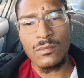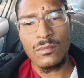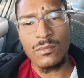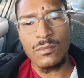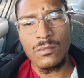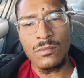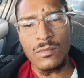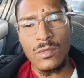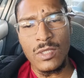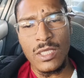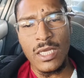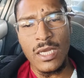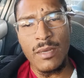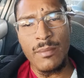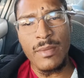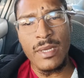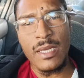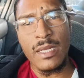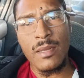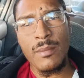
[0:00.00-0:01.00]
But yeah,
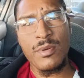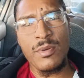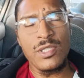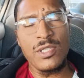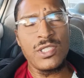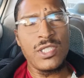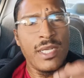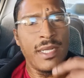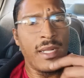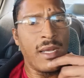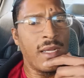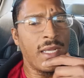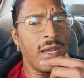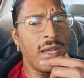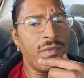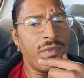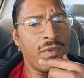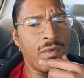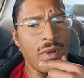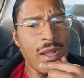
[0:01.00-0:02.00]
man, I appreciate all y'all
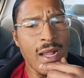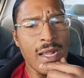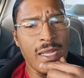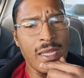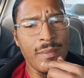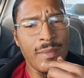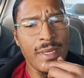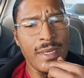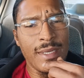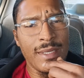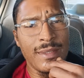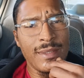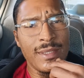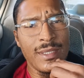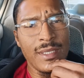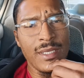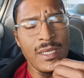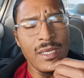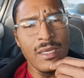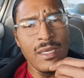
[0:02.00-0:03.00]
for rocking, man.
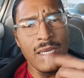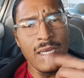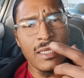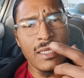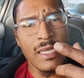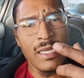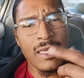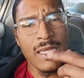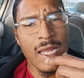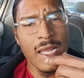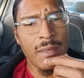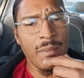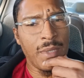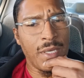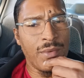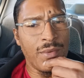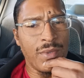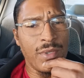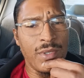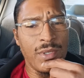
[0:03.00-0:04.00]
Hit that like
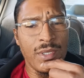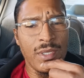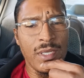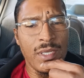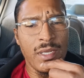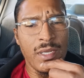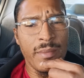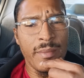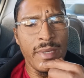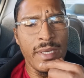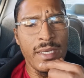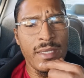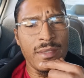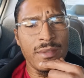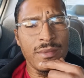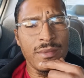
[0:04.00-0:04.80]
button when you're in here, man.